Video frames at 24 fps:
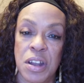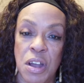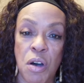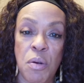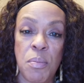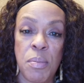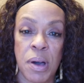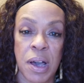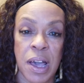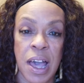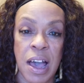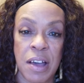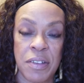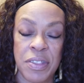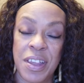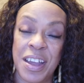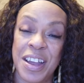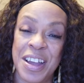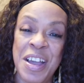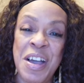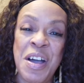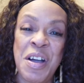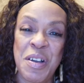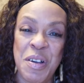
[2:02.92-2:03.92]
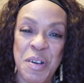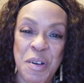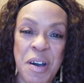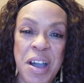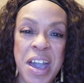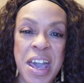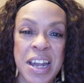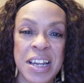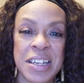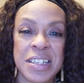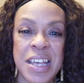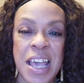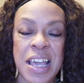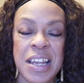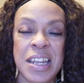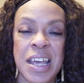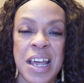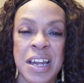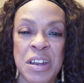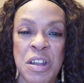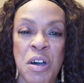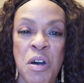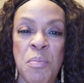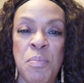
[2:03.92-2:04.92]
a notebook out there, go ahead and take
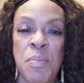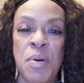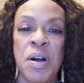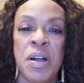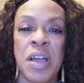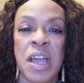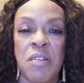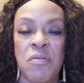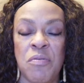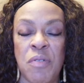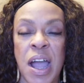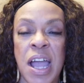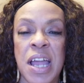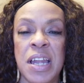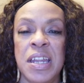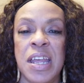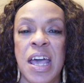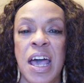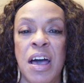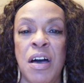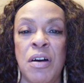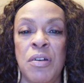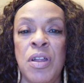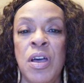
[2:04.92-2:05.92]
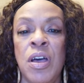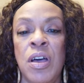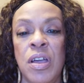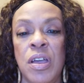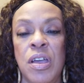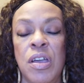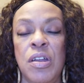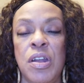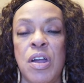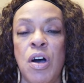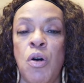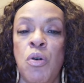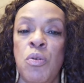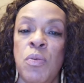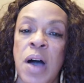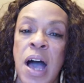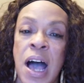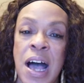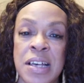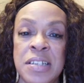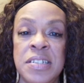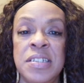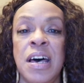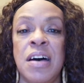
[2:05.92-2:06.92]
that notebook and write down,
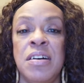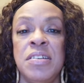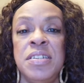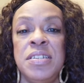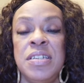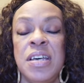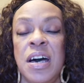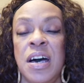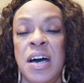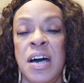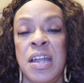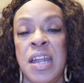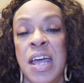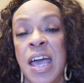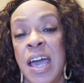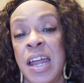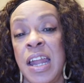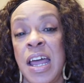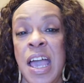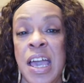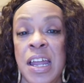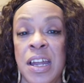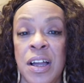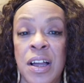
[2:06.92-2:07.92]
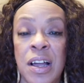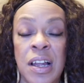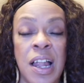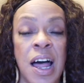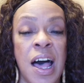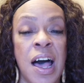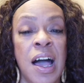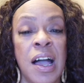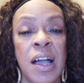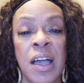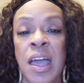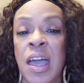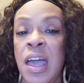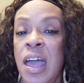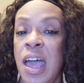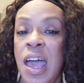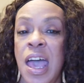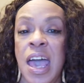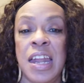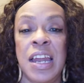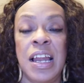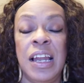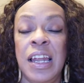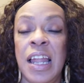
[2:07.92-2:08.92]
I saw sun at 8 o'clock,
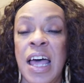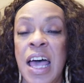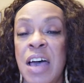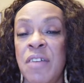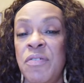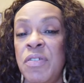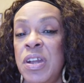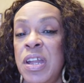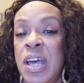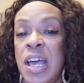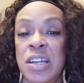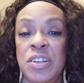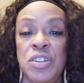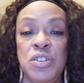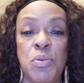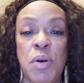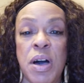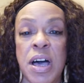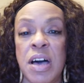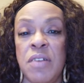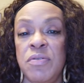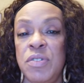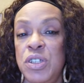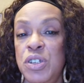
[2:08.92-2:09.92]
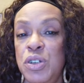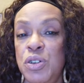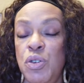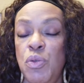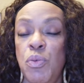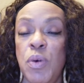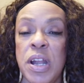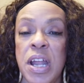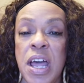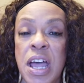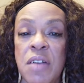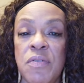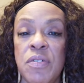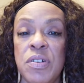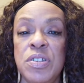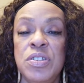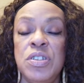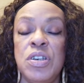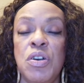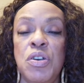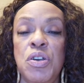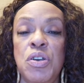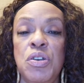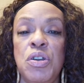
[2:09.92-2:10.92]
at 11, at 12, 2, whatever,
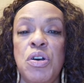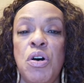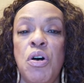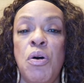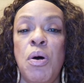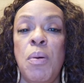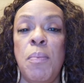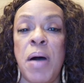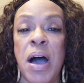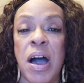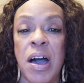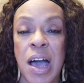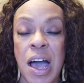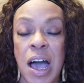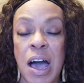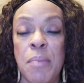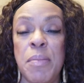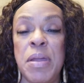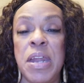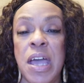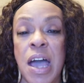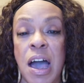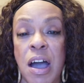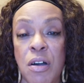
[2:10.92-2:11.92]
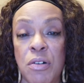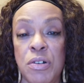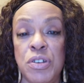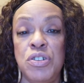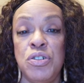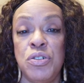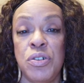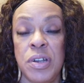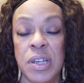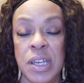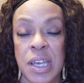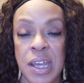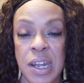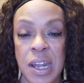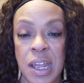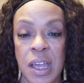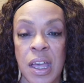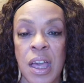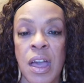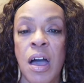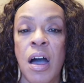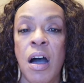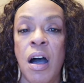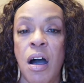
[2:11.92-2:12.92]
so you know about how many hours you're
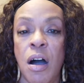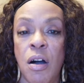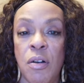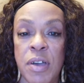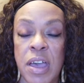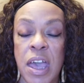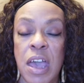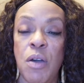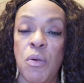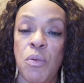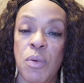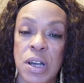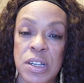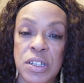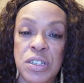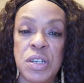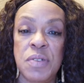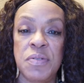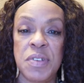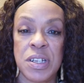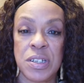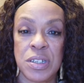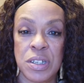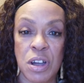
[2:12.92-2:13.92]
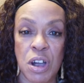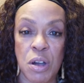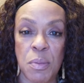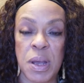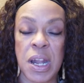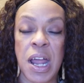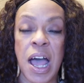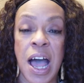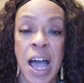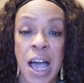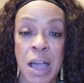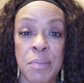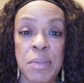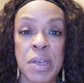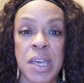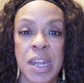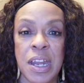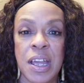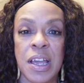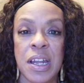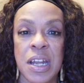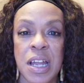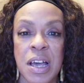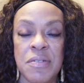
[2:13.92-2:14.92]
getting. Okay, once you've determined I'm
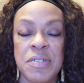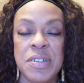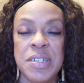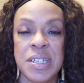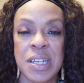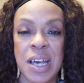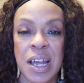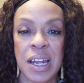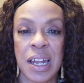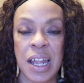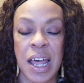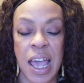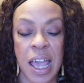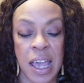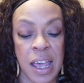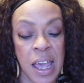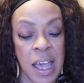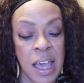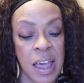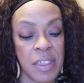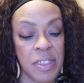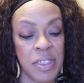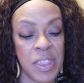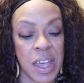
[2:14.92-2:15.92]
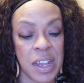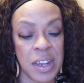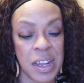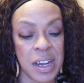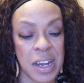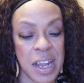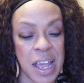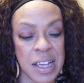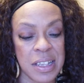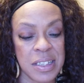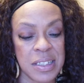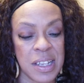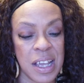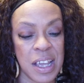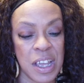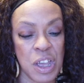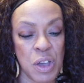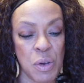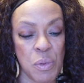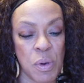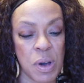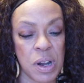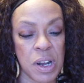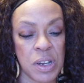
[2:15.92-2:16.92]
getting enough sunlight, then the next thing
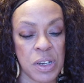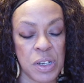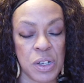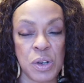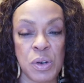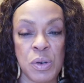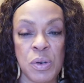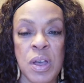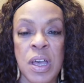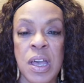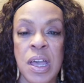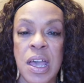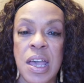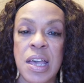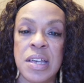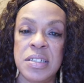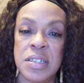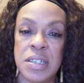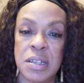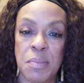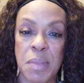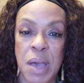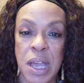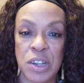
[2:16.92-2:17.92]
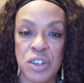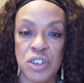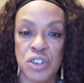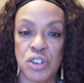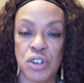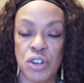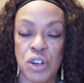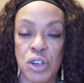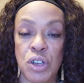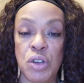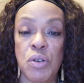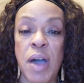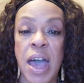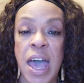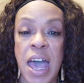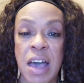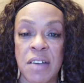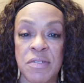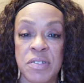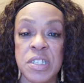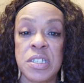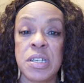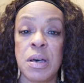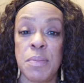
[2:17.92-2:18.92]
you want to do is to make sure you
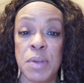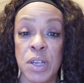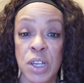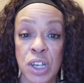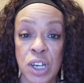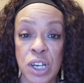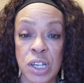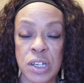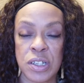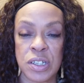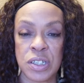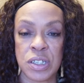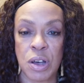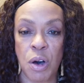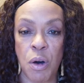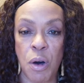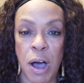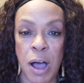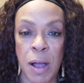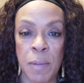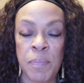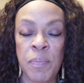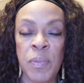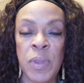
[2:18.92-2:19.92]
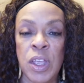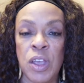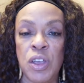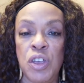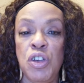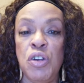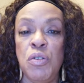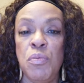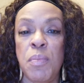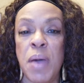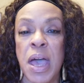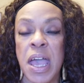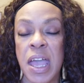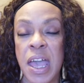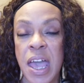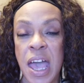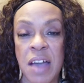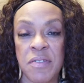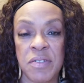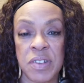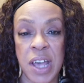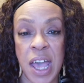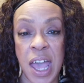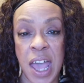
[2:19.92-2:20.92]
have some good soil. You may
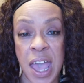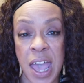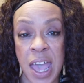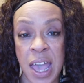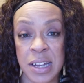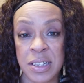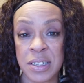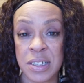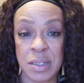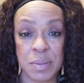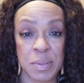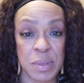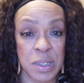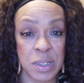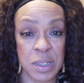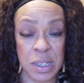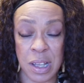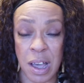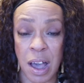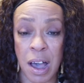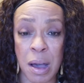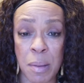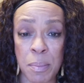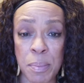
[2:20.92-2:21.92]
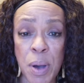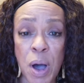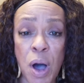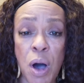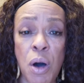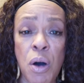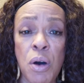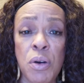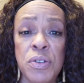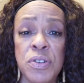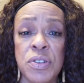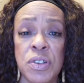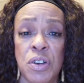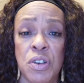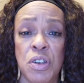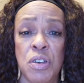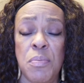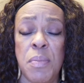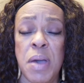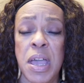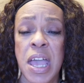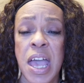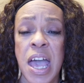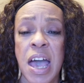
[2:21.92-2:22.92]
have to add some compost, or
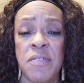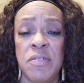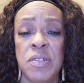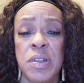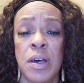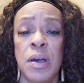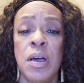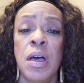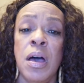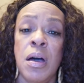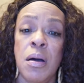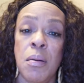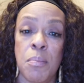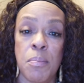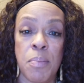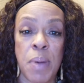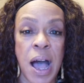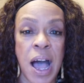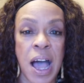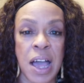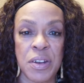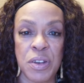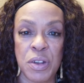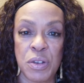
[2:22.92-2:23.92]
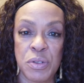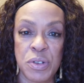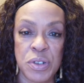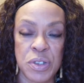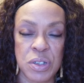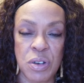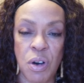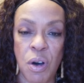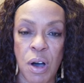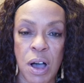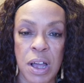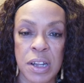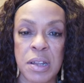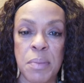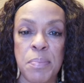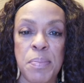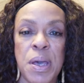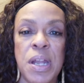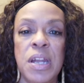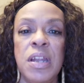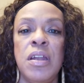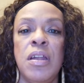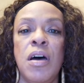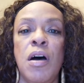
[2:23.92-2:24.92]
you may have to buy new soil
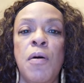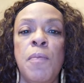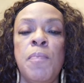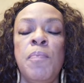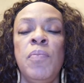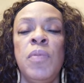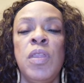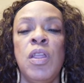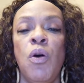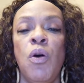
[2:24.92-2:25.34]
depending on